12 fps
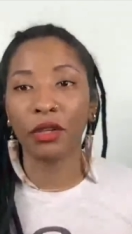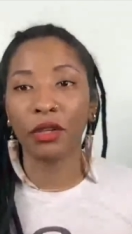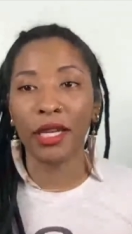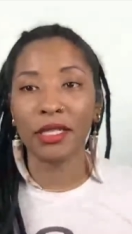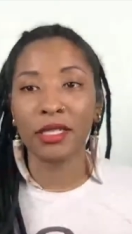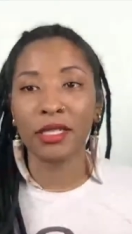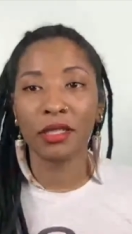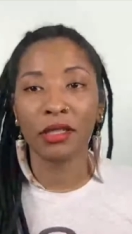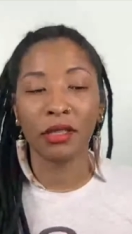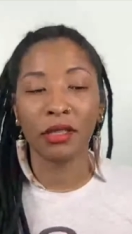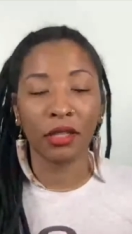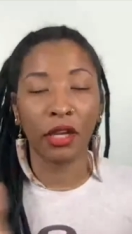They are
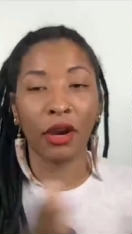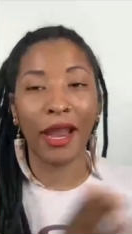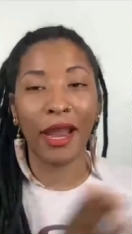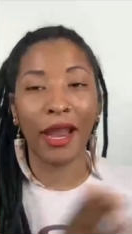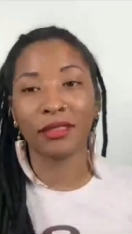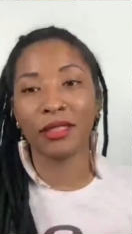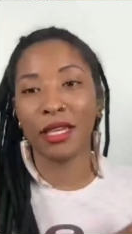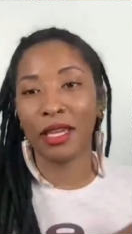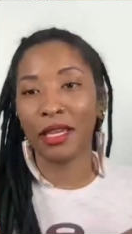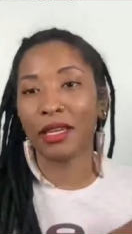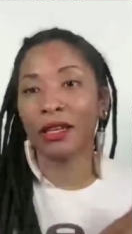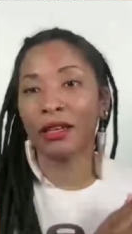actually in
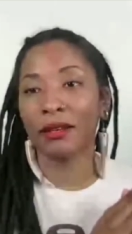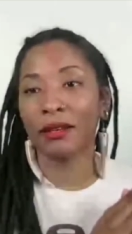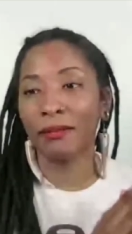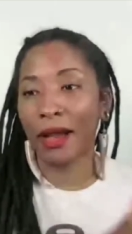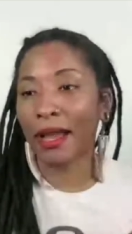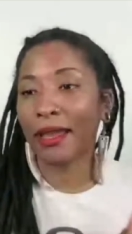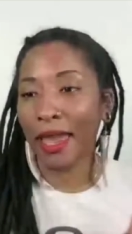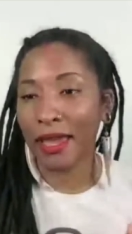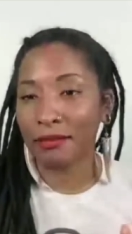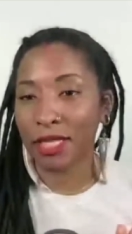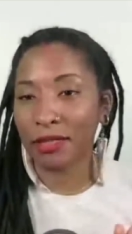my academy.